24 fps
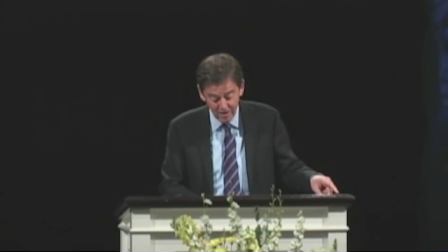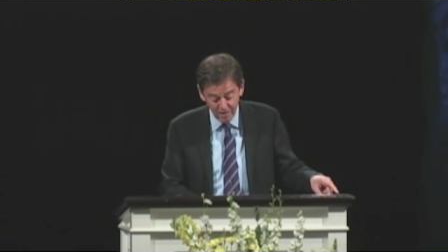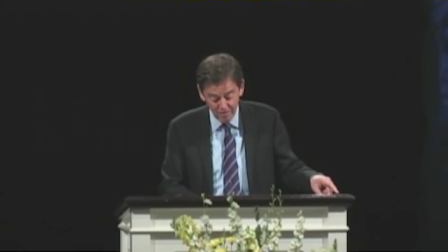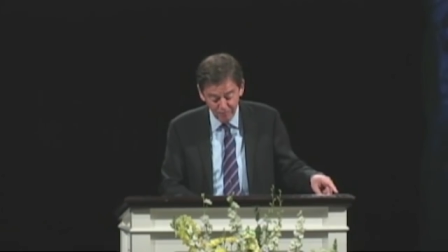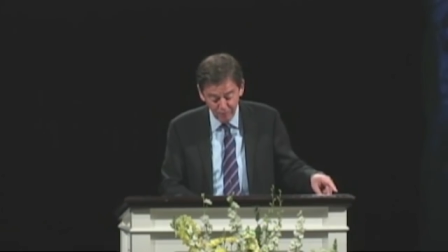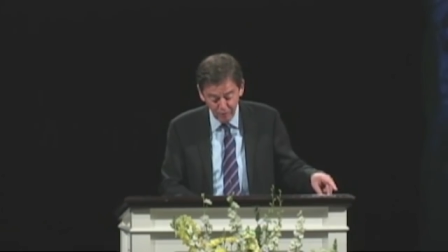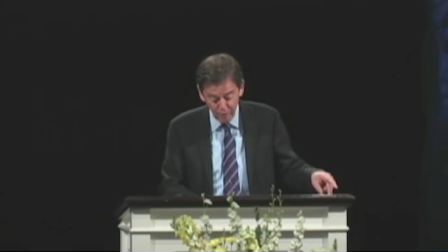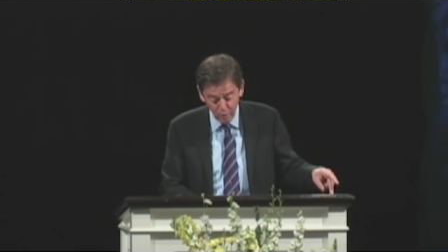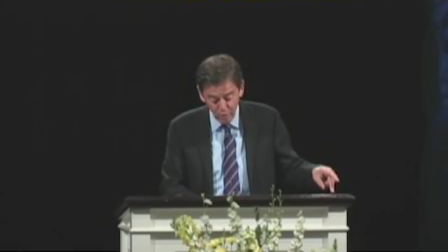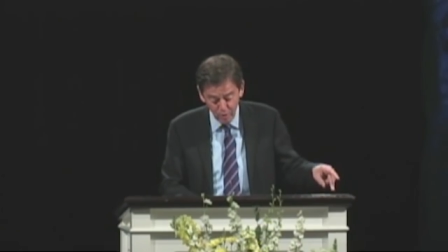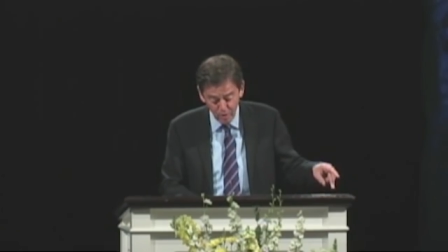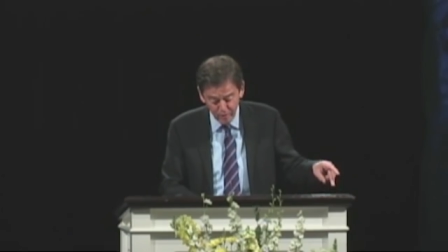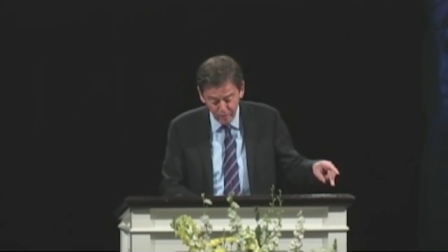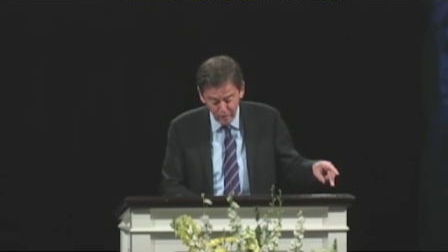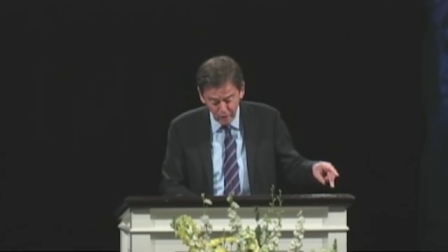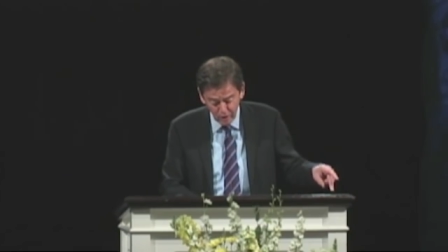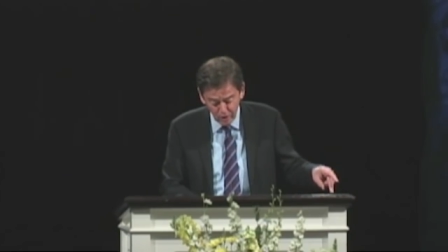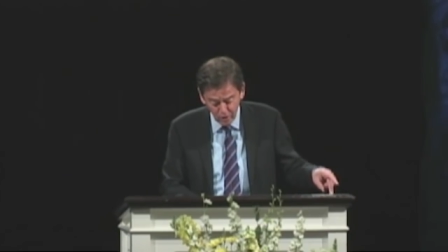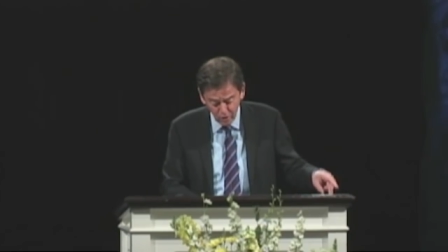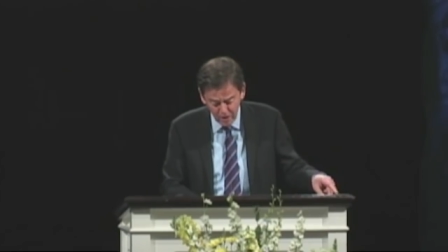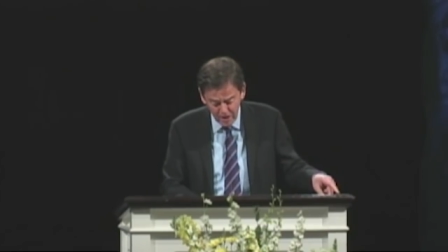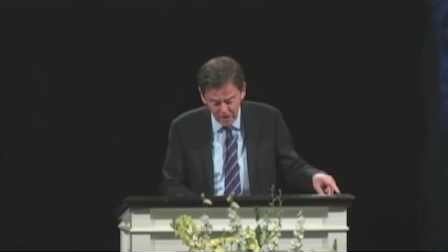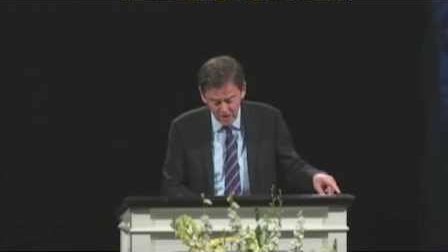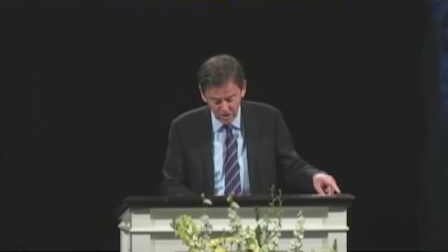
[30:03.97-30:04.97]
For whoever
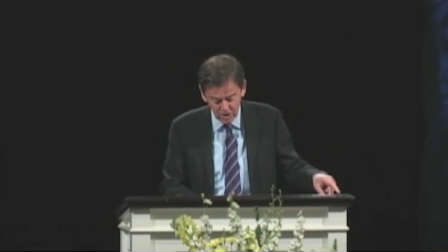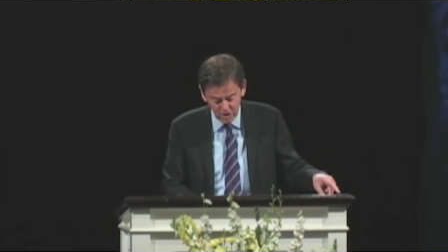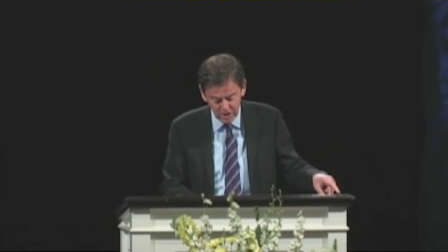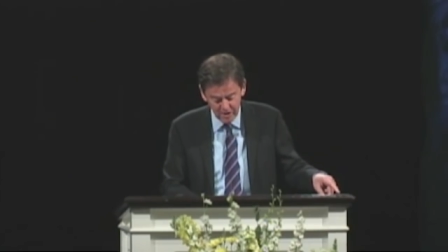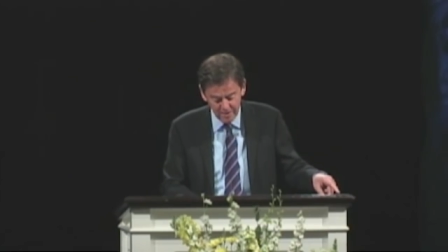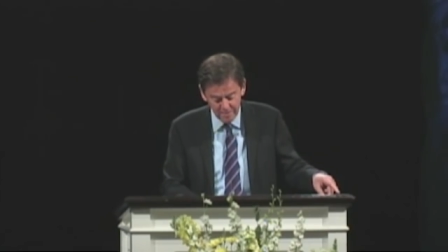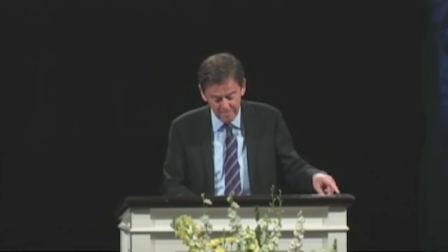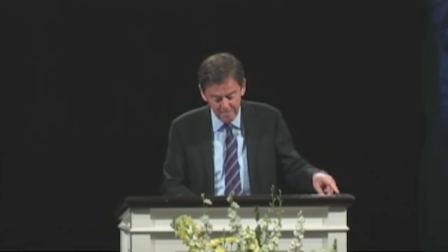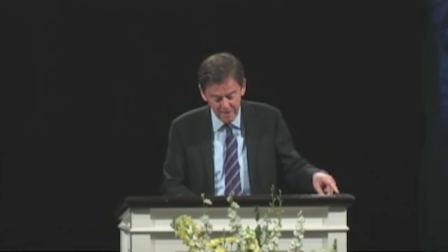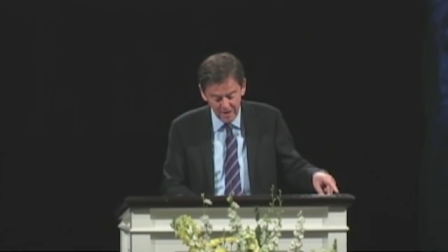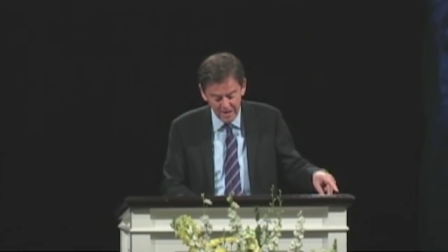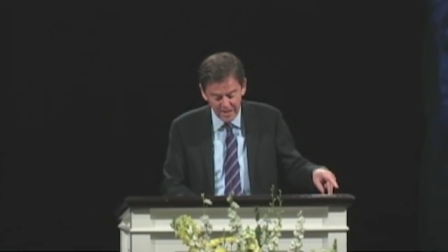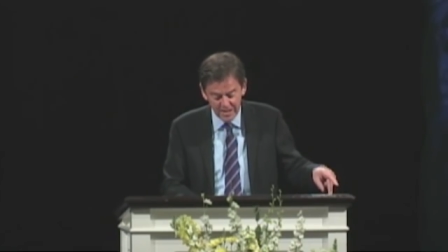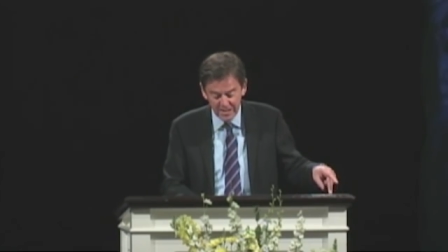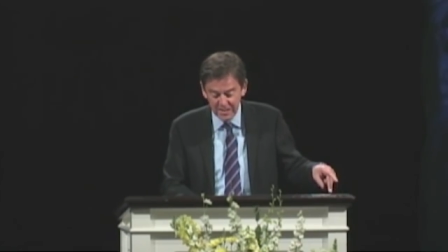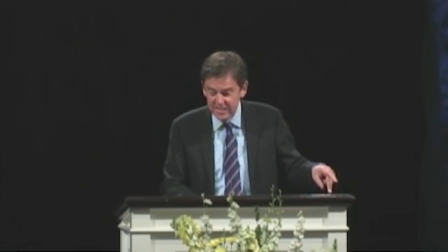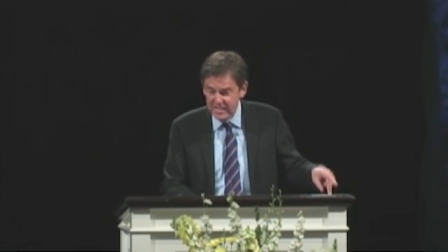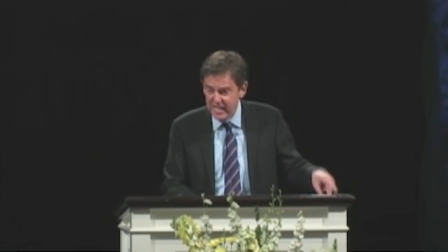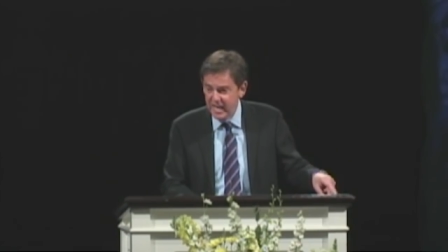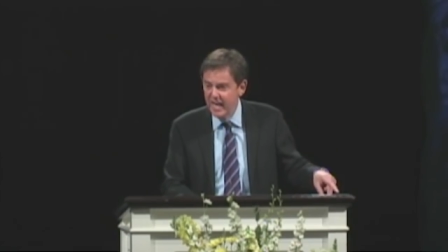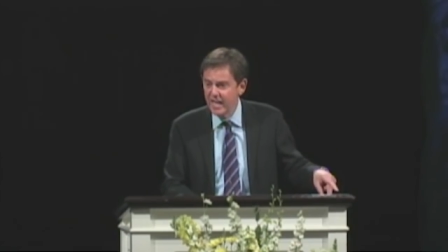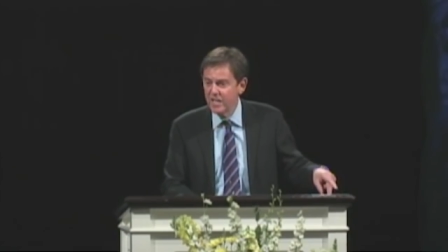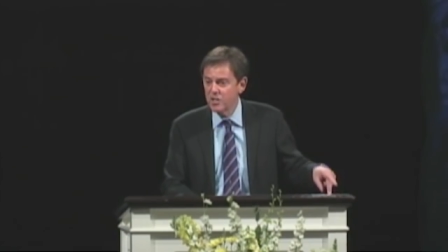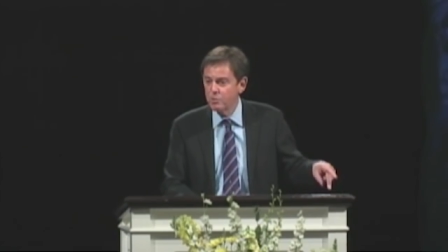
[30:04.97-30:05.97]
greets him
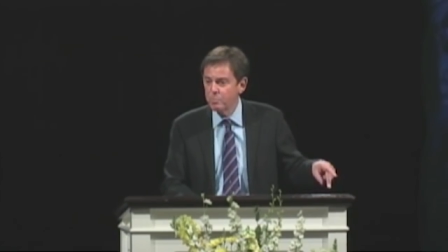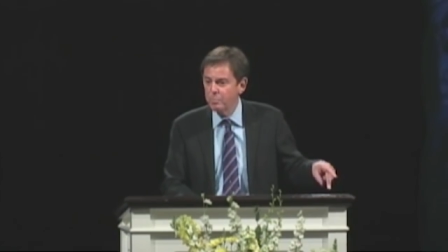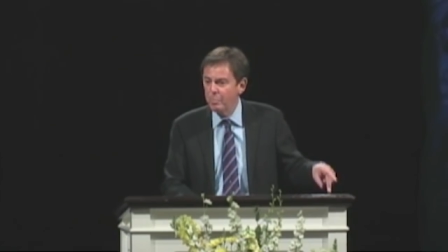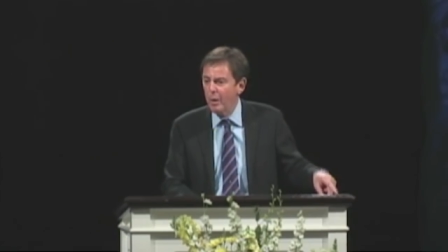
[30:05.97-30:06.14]
takes